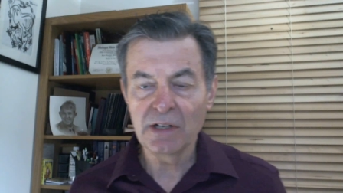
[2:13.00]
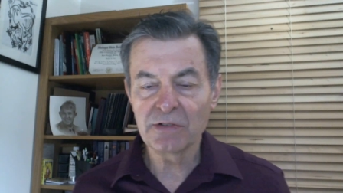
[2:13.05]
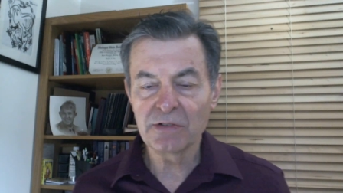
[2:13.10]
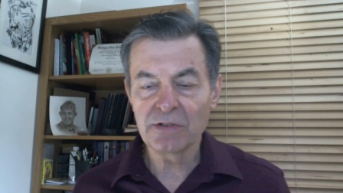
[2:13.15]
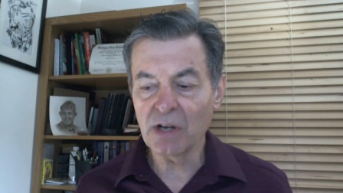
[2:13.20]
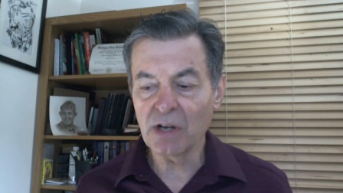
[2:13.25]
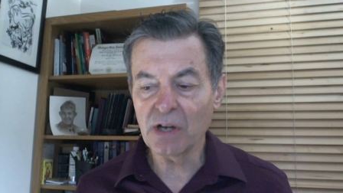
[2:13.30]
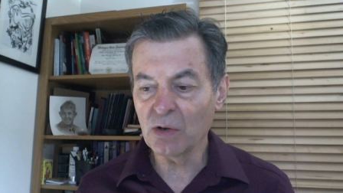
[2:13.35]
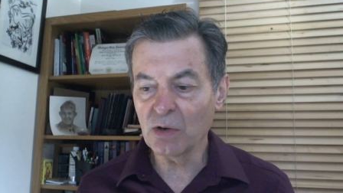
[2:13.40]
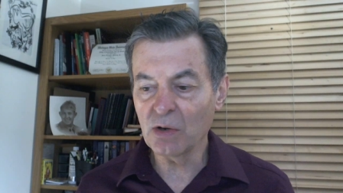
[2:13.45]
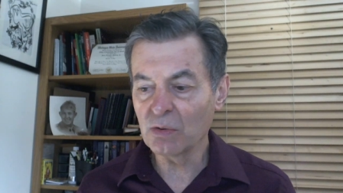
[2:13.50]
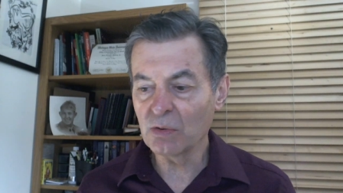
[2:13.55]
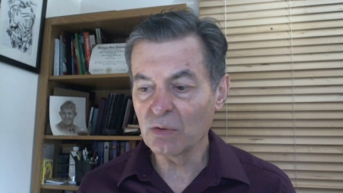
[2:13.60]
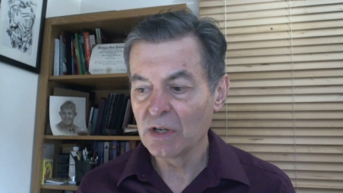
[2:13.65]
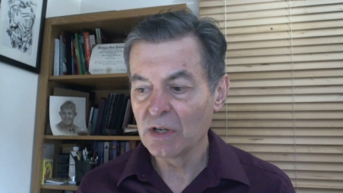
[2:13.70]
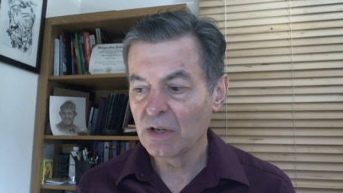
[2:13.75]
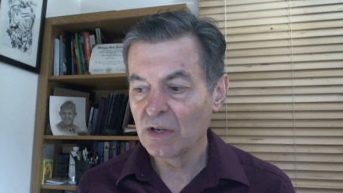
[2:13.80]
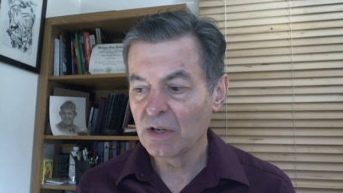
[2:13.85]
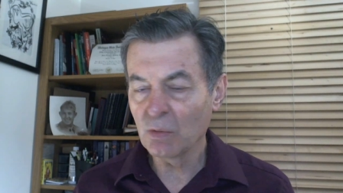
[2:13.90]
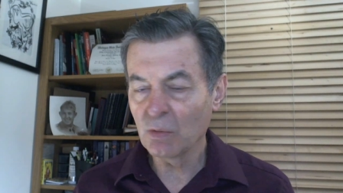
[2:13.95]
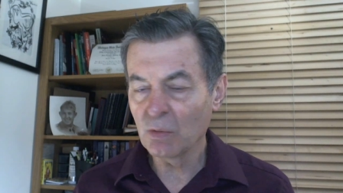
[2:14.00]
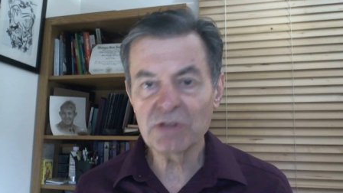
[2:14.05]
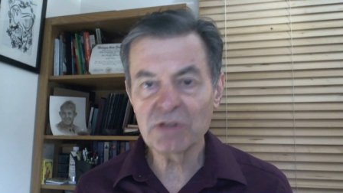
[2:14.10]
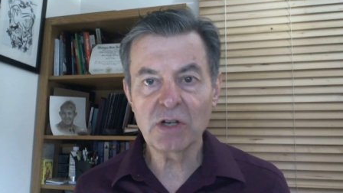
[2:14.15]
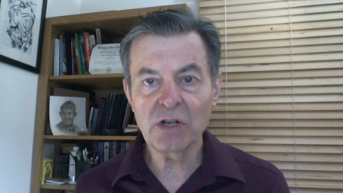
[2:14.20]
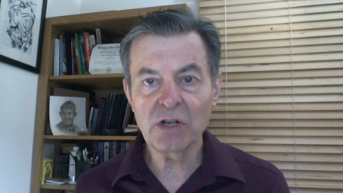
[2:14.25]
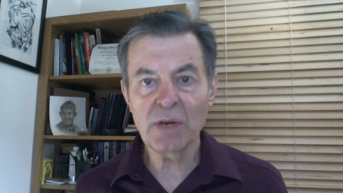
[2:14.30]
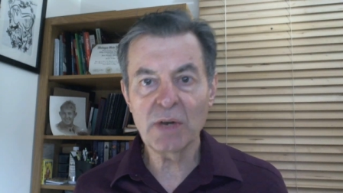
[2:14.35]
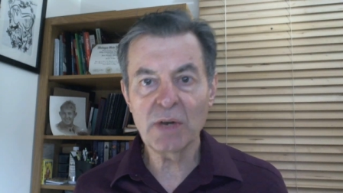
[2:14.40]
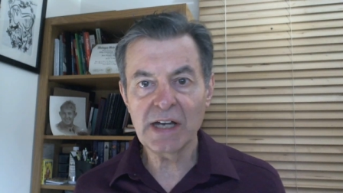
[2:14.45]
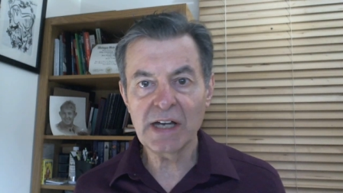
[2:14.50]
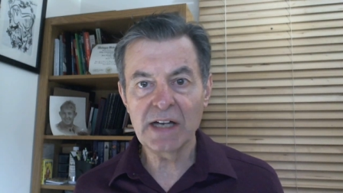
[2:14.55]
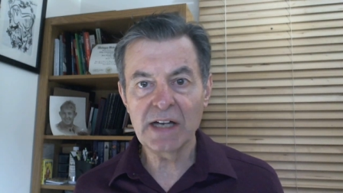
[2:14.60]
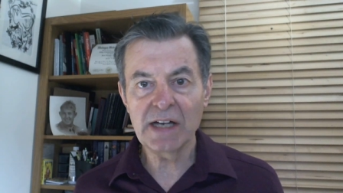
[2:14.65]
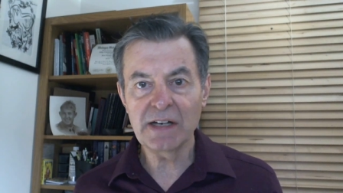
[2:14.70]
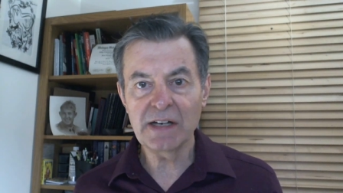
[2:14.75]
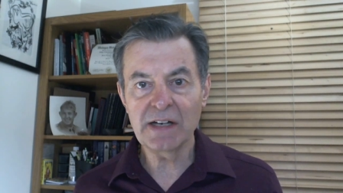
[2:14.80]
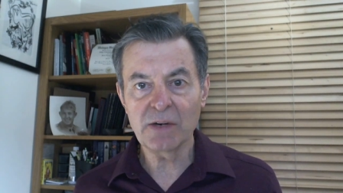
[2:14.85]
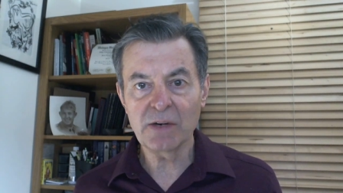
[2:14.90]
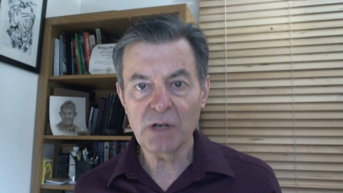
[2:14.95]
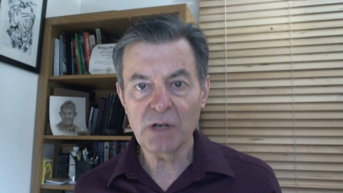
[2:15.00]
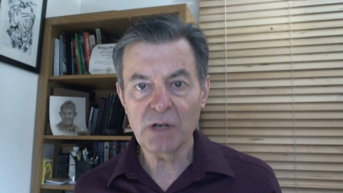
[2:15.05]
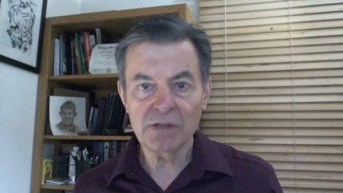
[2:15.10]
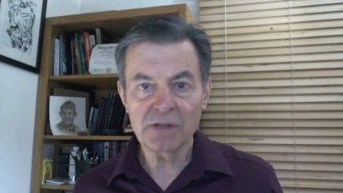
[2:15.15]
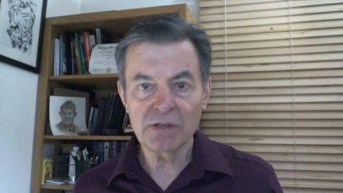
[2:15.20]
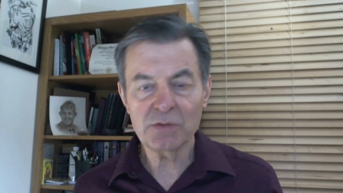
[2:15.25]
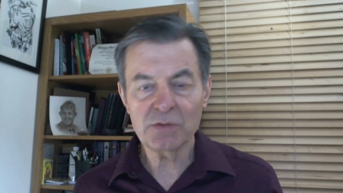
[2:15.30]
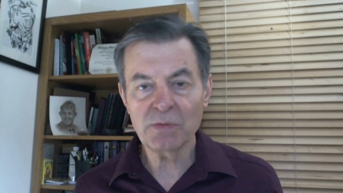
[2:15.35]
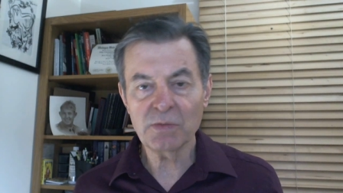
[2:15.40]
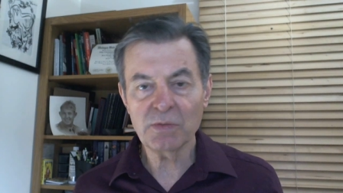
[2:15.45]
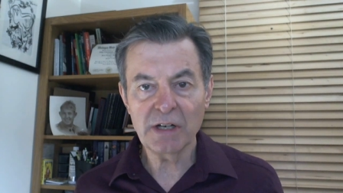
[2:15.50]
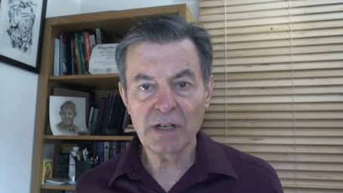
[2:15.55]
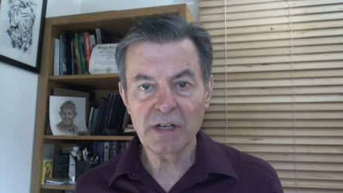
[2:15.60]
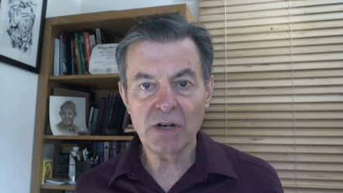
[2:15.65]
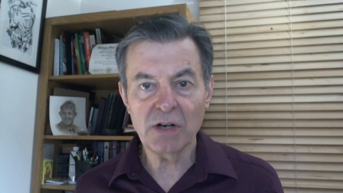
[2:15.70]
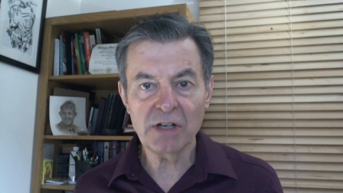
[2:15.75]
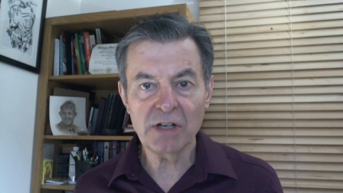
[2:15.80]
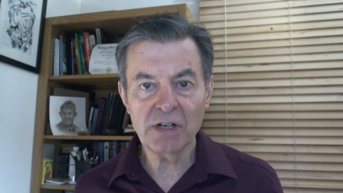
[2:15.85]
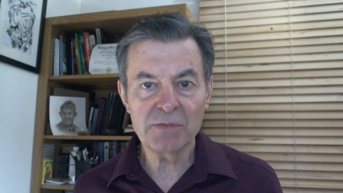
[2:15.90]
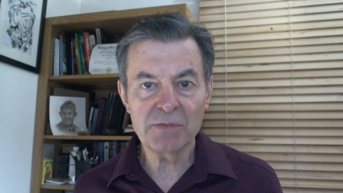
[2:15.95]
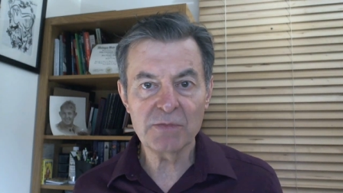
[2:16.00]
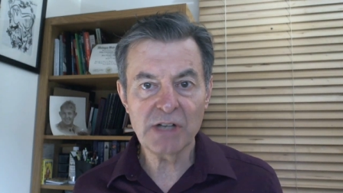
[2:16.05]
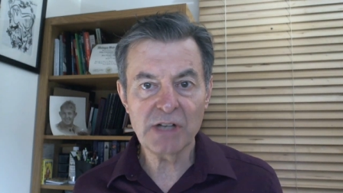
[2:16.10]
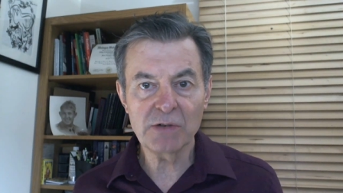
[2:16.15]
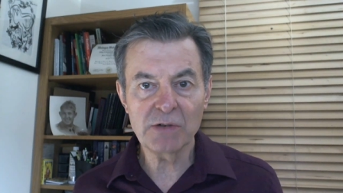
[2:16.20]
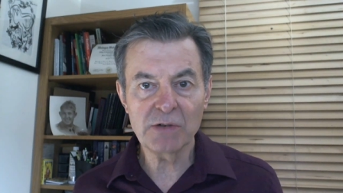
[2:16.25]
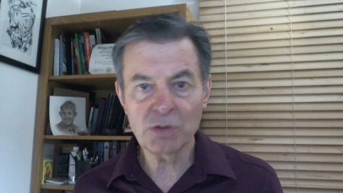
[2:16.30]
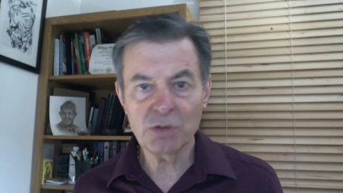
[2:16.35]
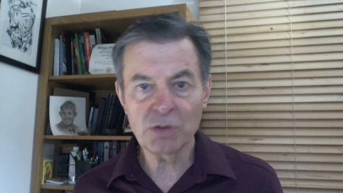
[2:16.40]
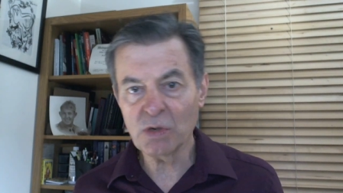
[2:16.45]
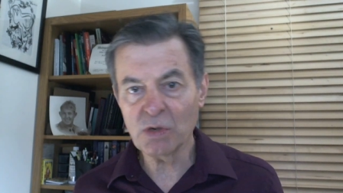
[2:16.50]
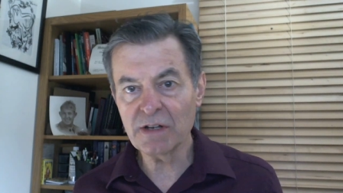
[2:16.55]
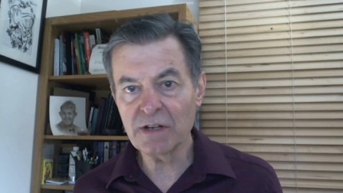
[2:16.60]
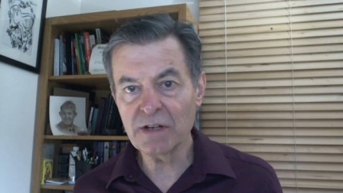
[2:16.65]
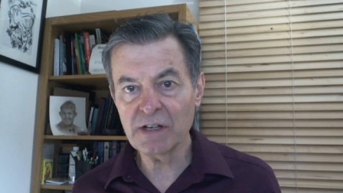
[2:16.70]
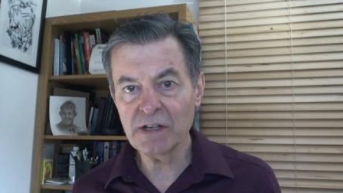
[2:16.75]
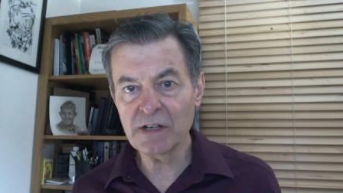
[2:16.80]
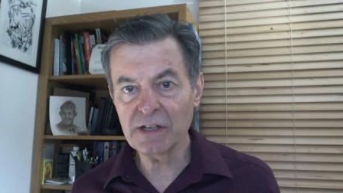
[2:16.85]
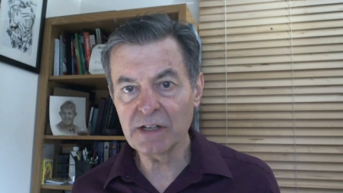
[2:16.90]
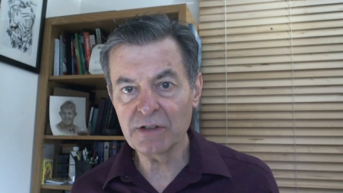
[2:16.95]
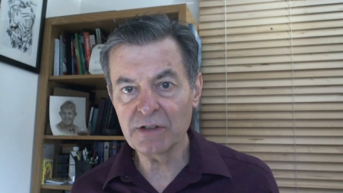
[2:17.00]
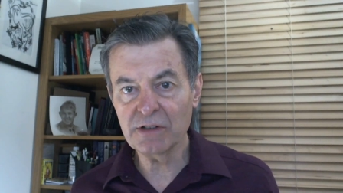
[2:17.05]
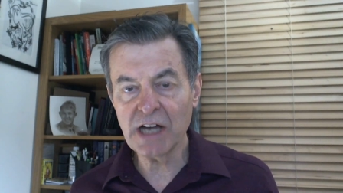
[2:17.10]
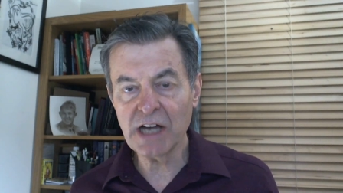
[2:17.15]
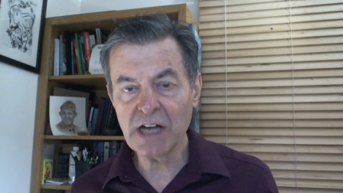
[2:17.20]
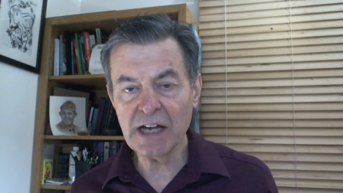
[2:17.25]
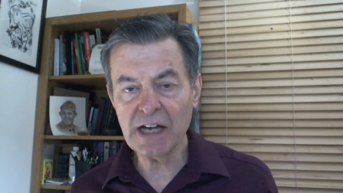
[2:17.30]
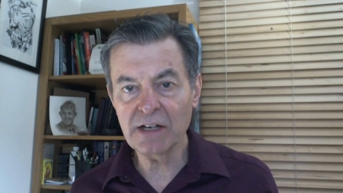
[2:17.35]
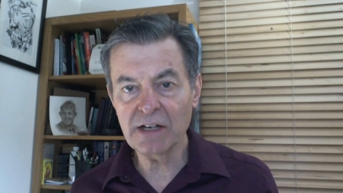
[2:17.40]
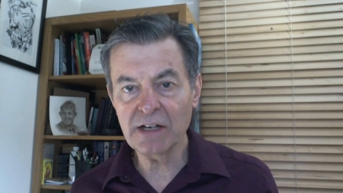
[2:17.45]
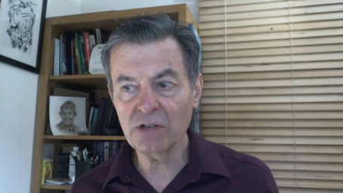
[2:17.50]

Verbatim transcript: So what's going on here? Well, it all comes down to one thing: your diet.